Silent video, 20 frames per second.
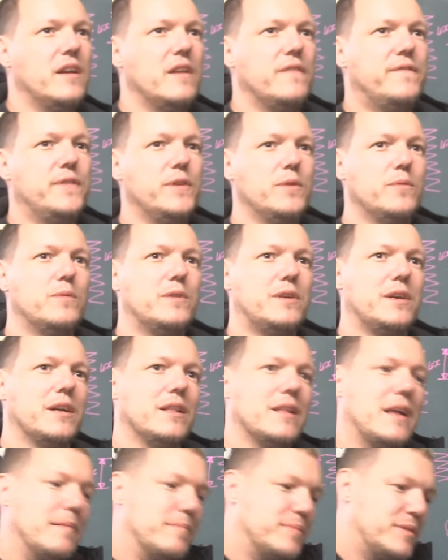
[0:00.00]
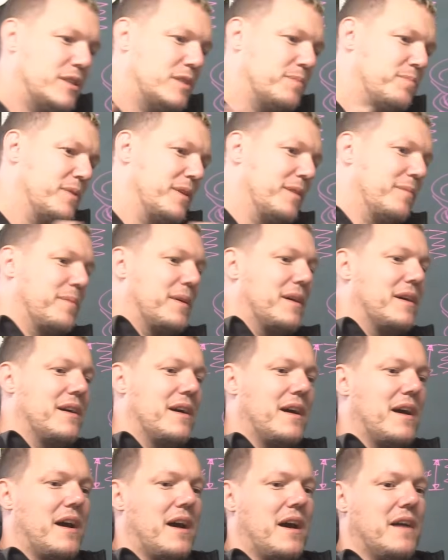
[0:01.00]
if you collapse a spring by
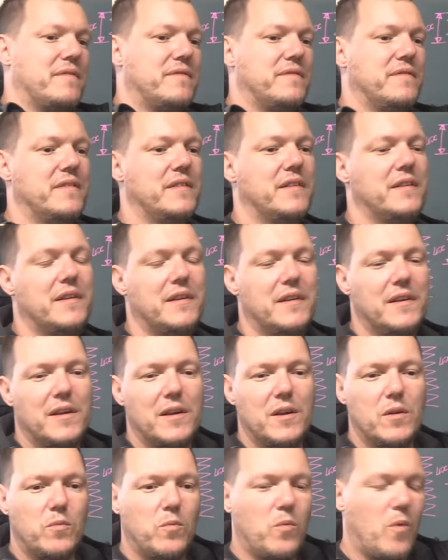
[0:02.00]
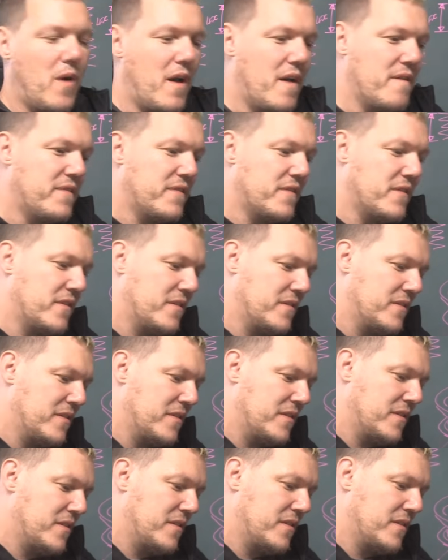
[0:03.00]
half, whatever,
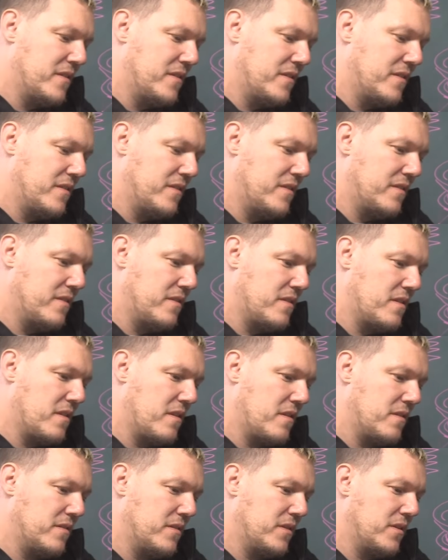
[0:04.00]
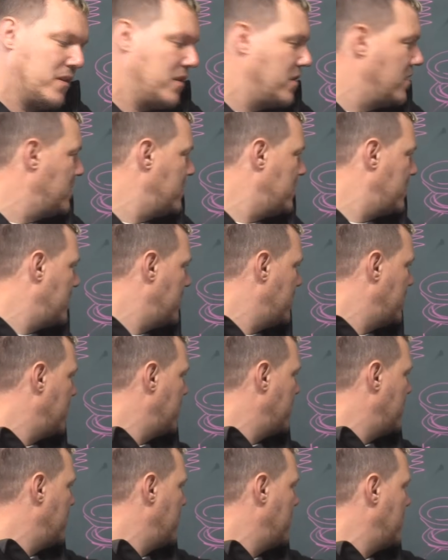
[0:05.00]
you know,
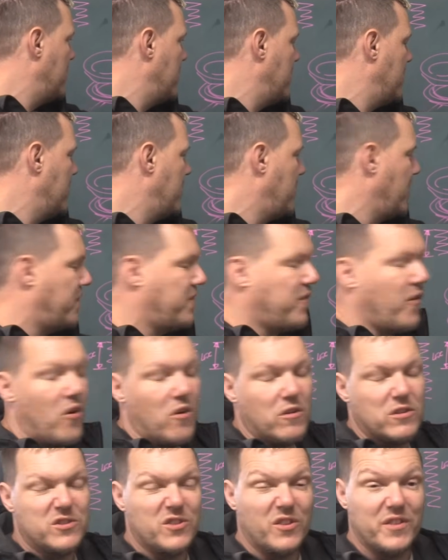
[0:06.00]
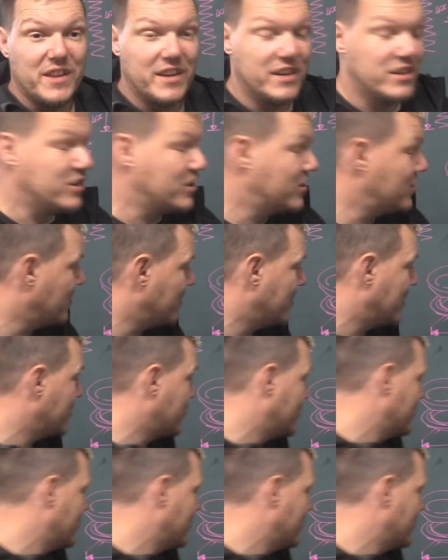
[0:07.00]
the force, not the energy, sorry, I